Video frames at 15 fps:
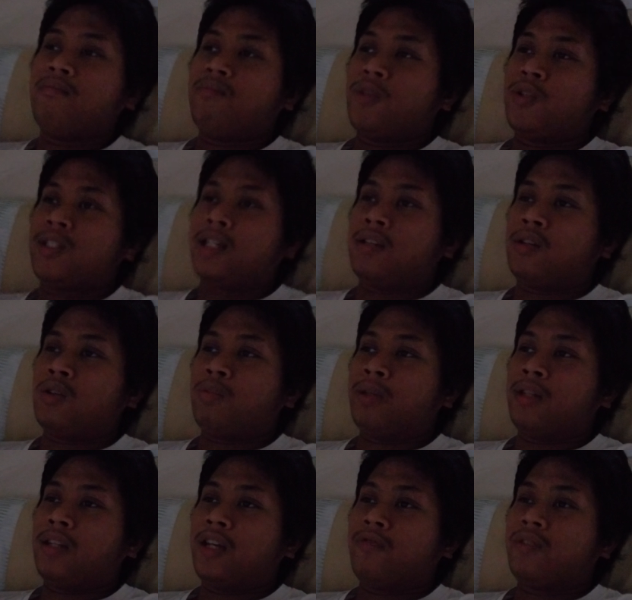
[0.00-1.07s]
a little bit
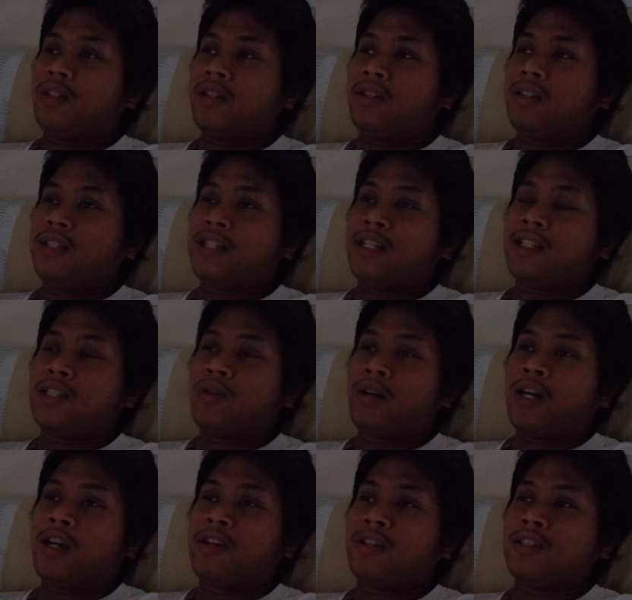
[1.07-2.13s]
left in it, and so I
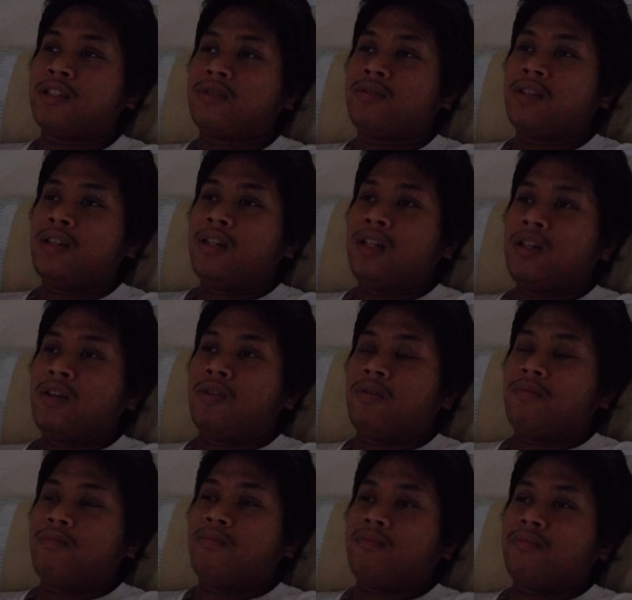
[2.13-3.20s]
kind of just
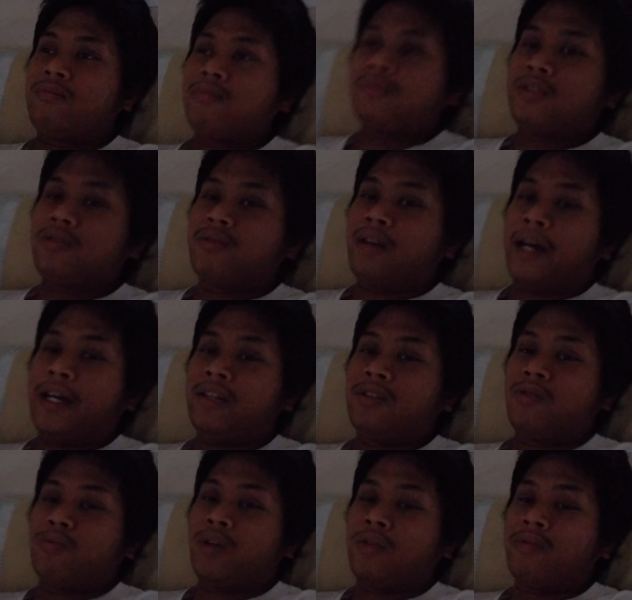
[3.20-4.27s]
tried to
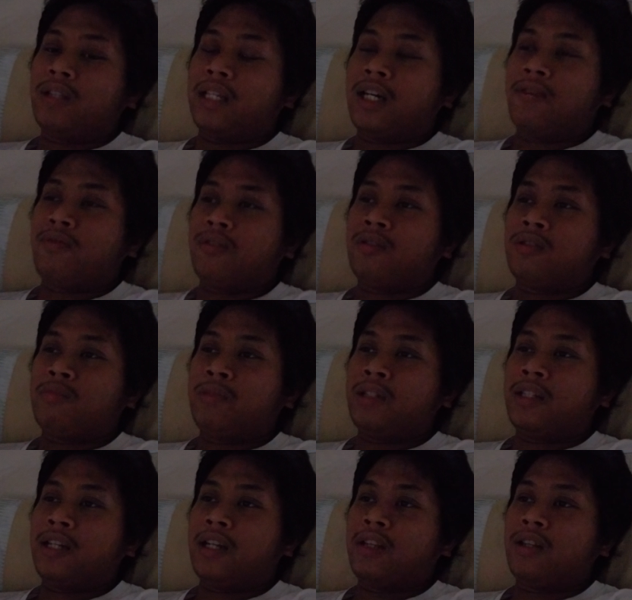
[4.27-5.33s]
run with that for a little bit, and
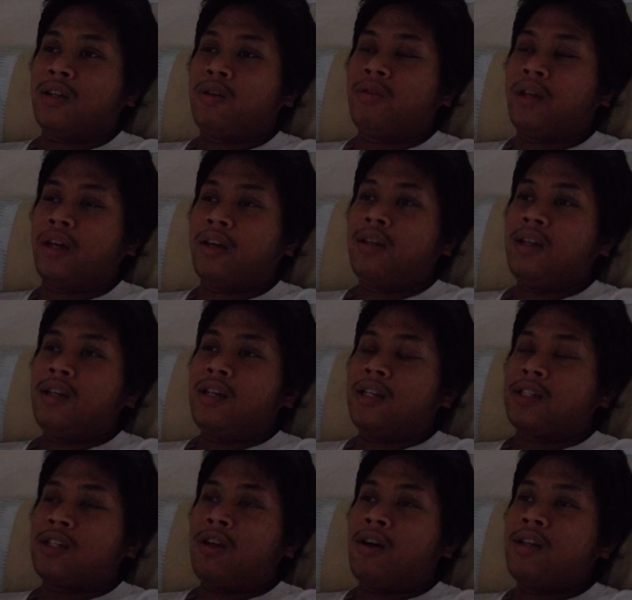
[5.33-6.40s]
I thought, okay, as
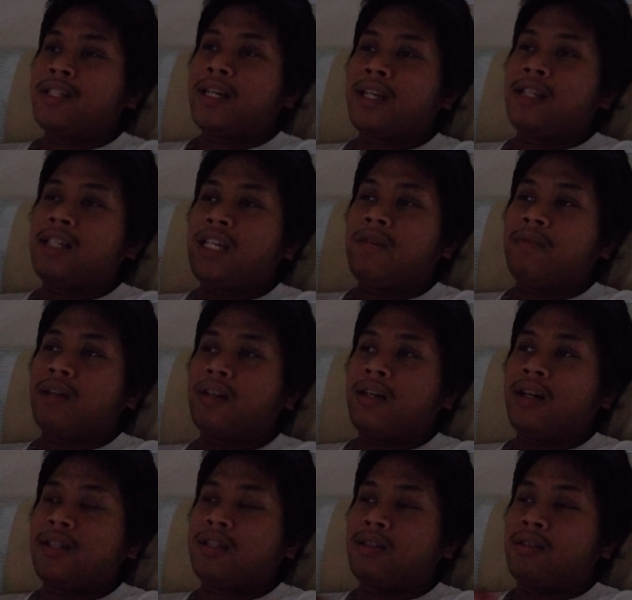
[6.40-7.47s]
long as I can keep the
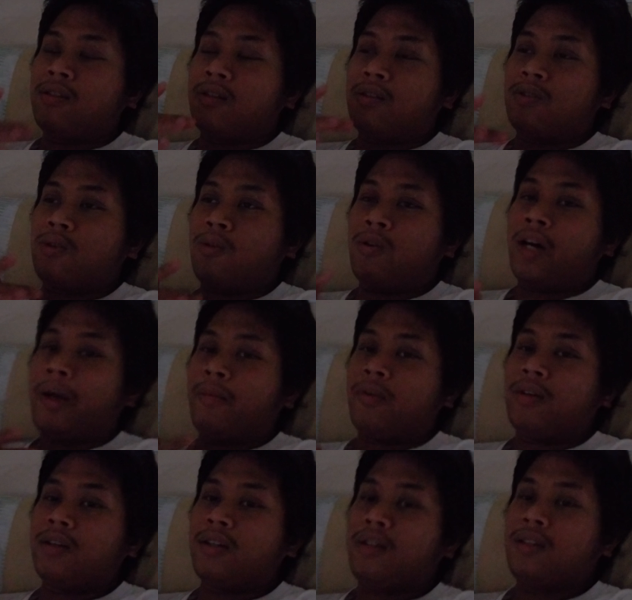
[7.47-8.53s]
cuts under control, I'm
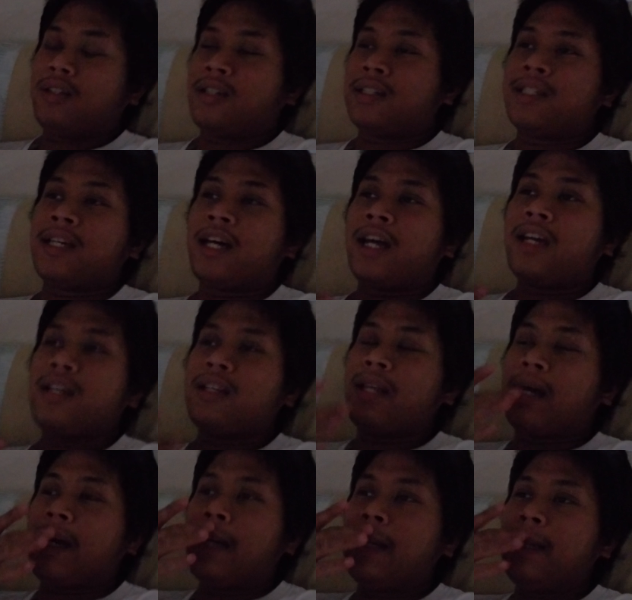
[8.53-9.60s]
good. Cause like I
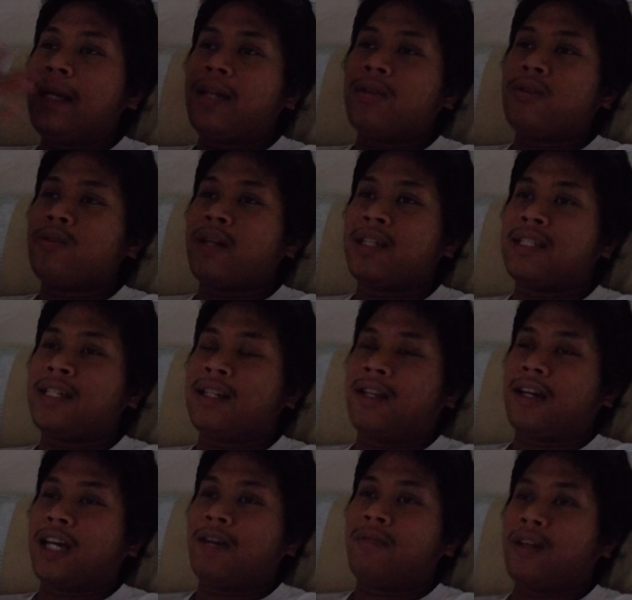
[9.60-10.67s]
can handle dry skin. Like I
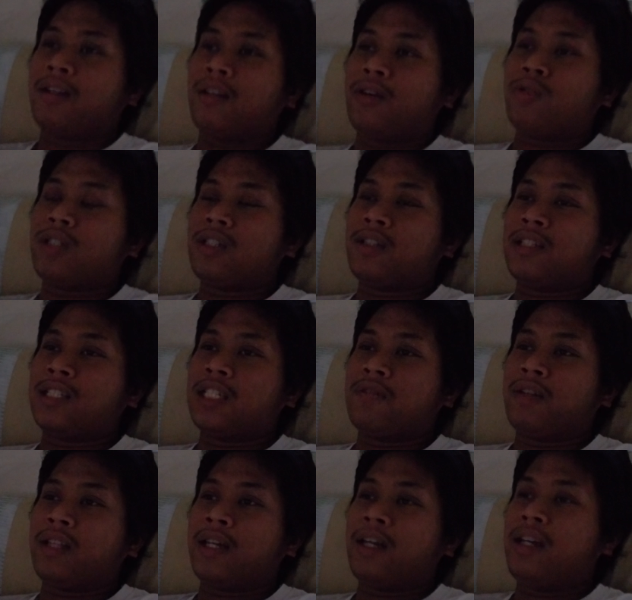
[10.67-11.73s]
have like lotion and stuff like
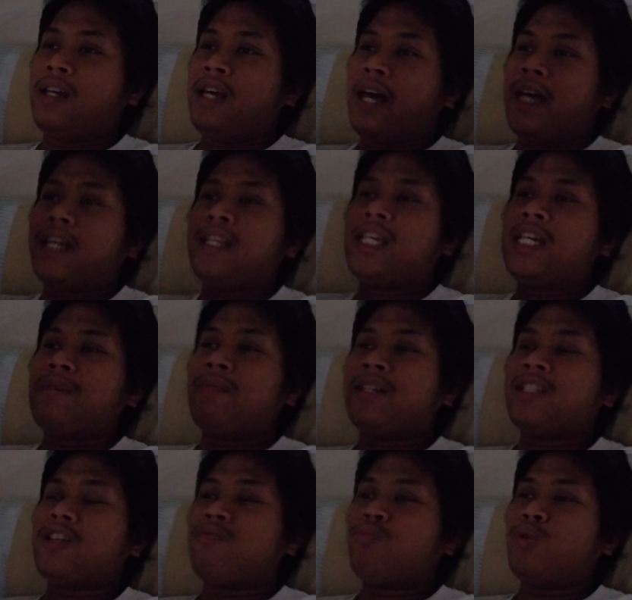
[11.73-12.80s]
that. I can keep
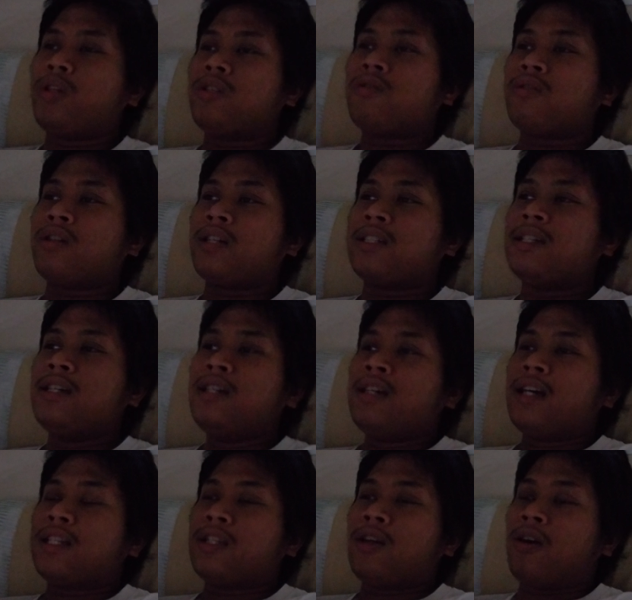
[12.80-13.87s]
myself moisturized
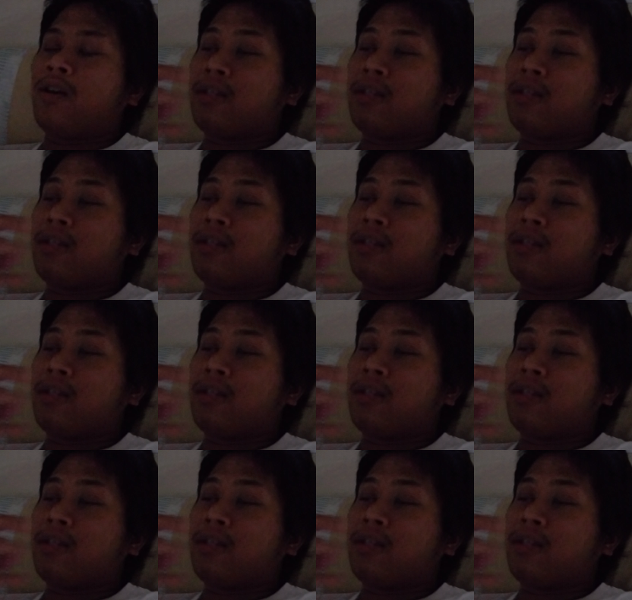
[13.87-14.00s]
as long as